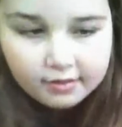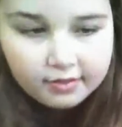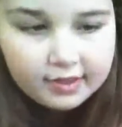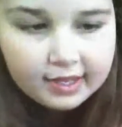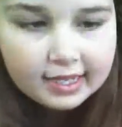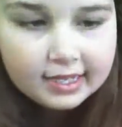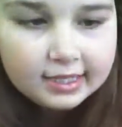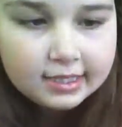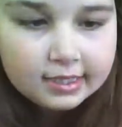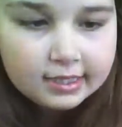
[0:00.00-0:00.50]

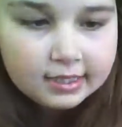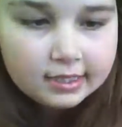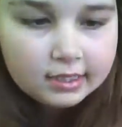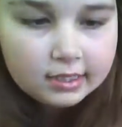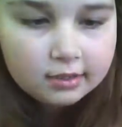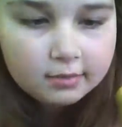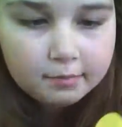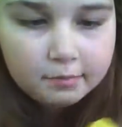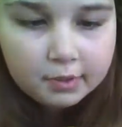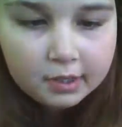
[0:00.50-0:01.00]
this
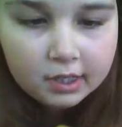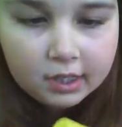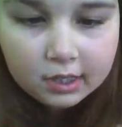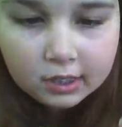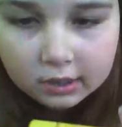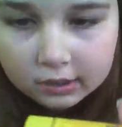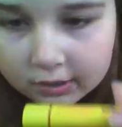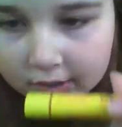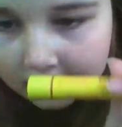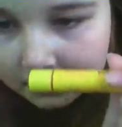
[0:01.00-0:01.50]

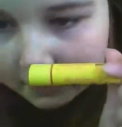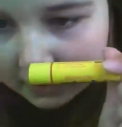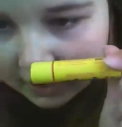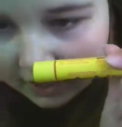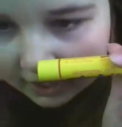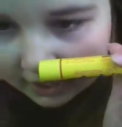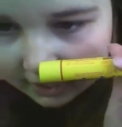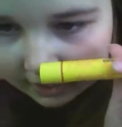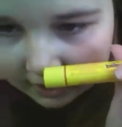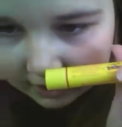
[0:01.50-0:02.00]
pink
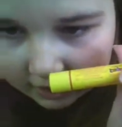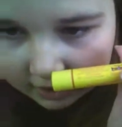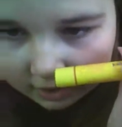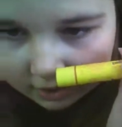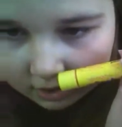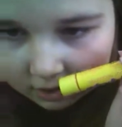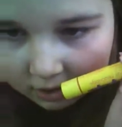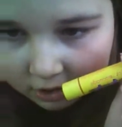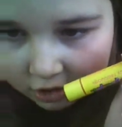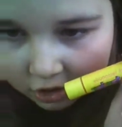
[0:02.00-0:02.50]
lemonade
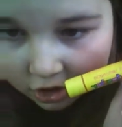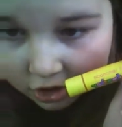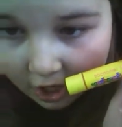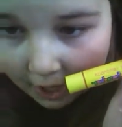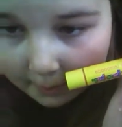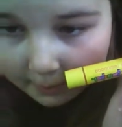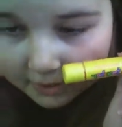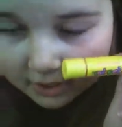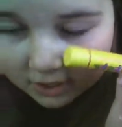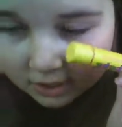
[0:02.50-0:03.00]

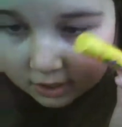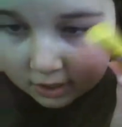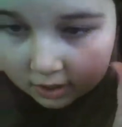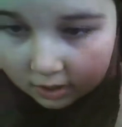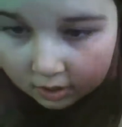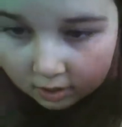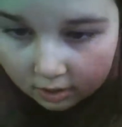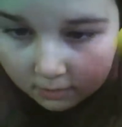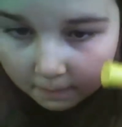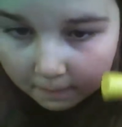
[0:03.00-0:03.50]
chapstick.
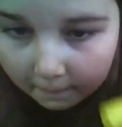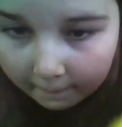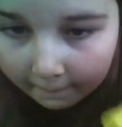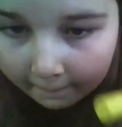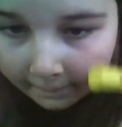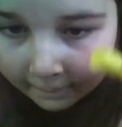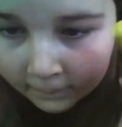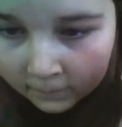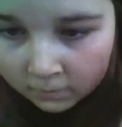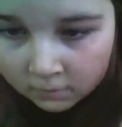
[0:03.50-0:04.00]

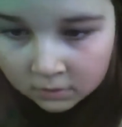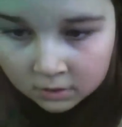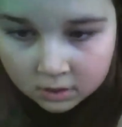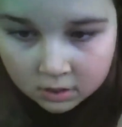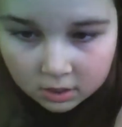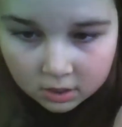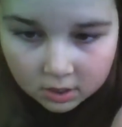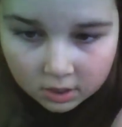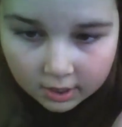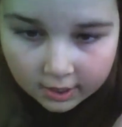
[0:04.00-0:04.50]

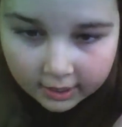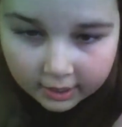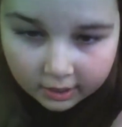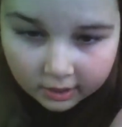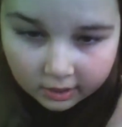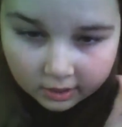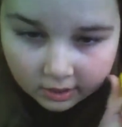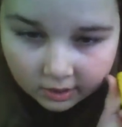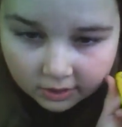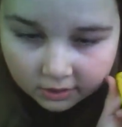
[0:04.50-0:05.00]
And
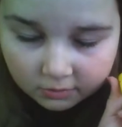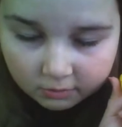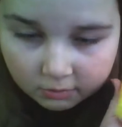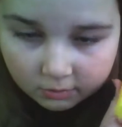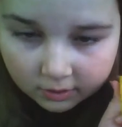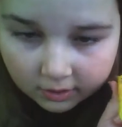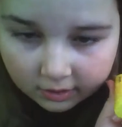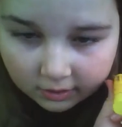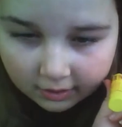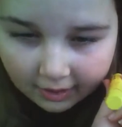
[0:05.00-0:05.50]
it tastes
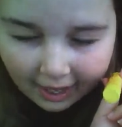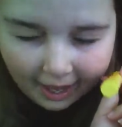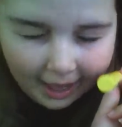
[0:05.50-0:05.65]
real